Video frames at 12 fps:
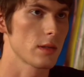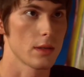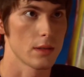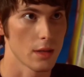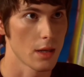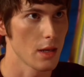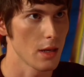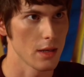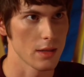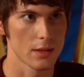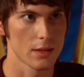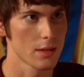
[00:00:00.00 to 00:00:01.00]
Archie
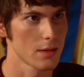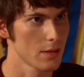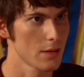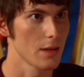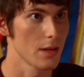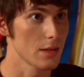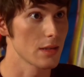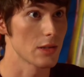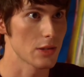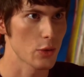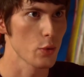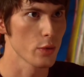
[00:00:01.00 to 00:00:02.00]
refuses to have a drink
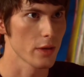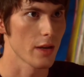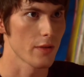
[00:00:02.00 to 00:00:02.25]
on the school